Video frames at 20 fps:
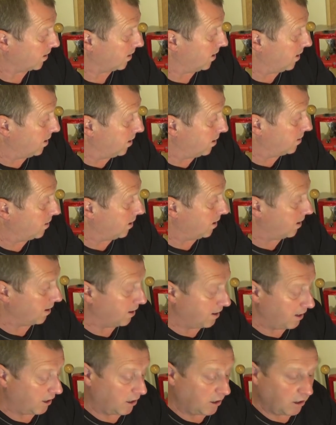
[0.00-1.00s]
and
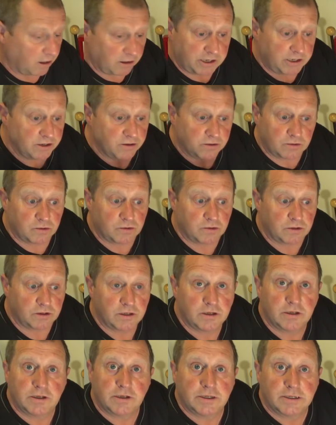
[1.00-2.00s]
then glugging it all
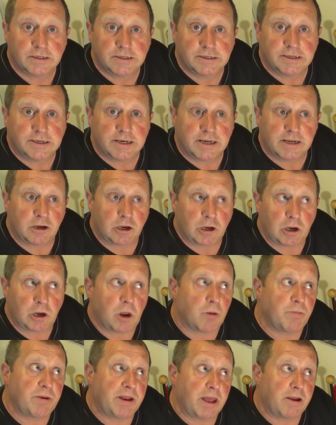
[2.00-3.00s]
and
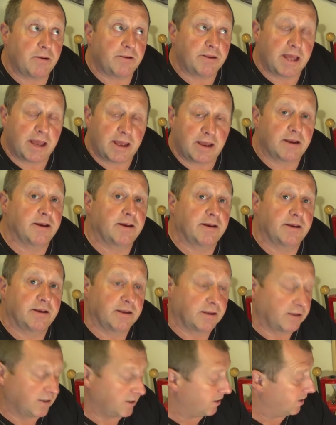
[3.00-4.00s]
lob it out there
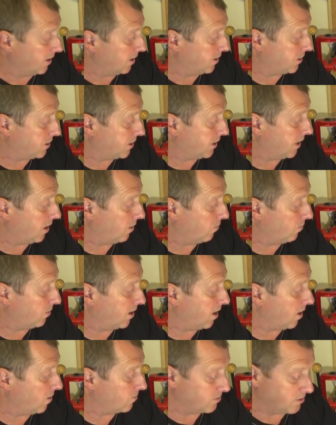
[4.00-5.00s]
and see how we
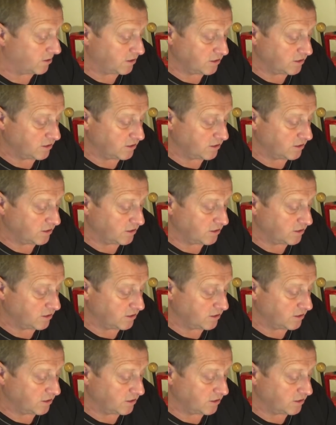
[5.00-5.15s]
go.